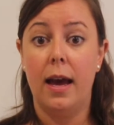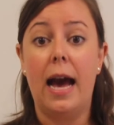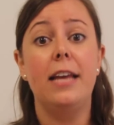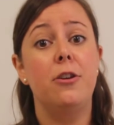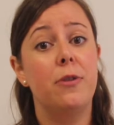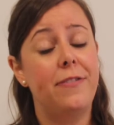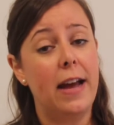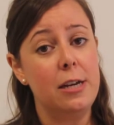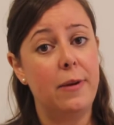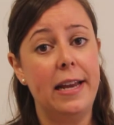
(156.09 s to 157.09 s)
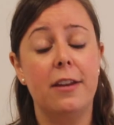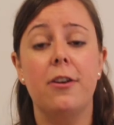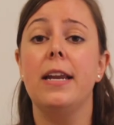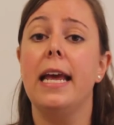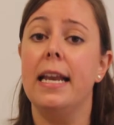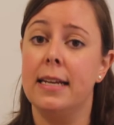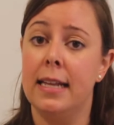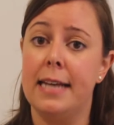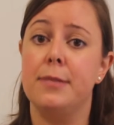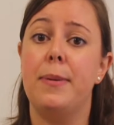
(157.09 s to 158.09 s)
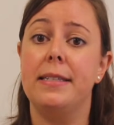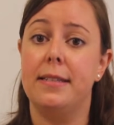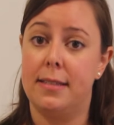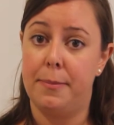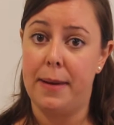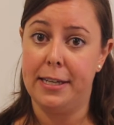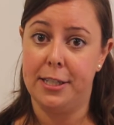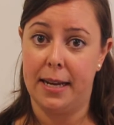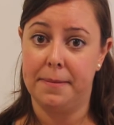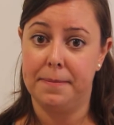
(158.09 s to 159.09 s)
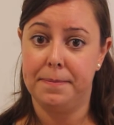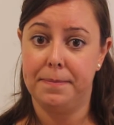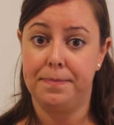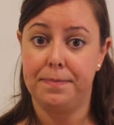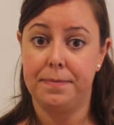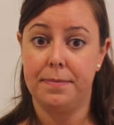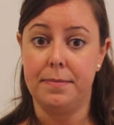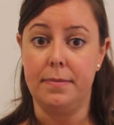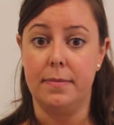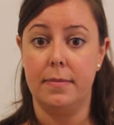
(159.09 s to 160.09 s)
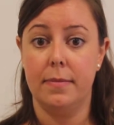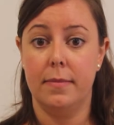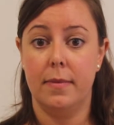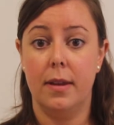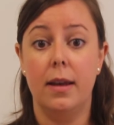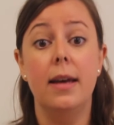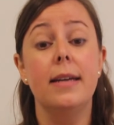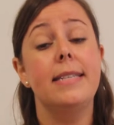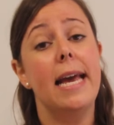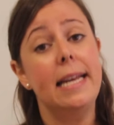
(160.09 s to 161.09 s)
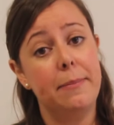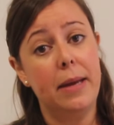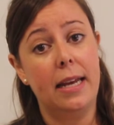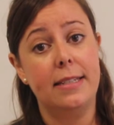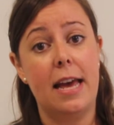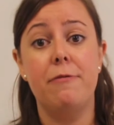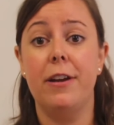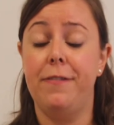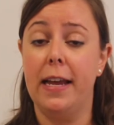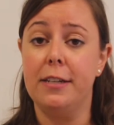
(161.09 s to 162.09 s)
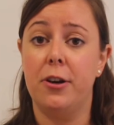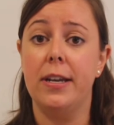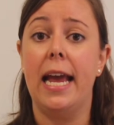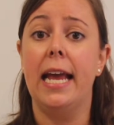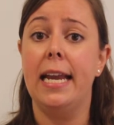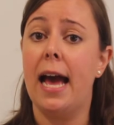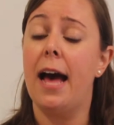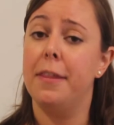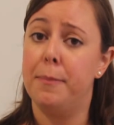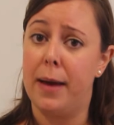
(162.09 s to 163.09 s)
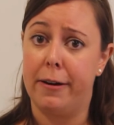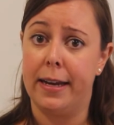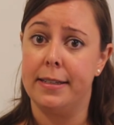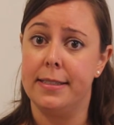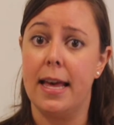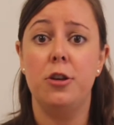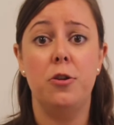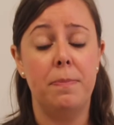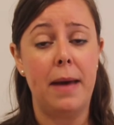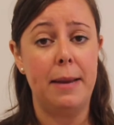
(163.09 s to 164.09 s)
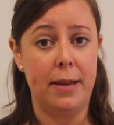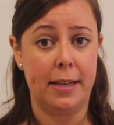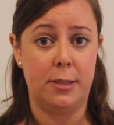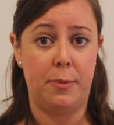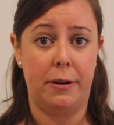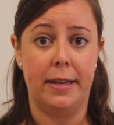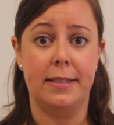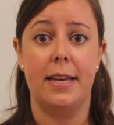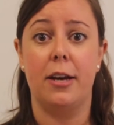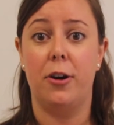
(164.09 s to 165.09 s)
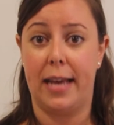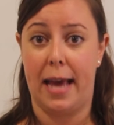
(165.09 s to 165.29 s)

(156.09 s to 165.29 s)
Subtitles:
Are you evaluated on in-class participation? Take a minute and reflect on any other barriers that you may be experiencing on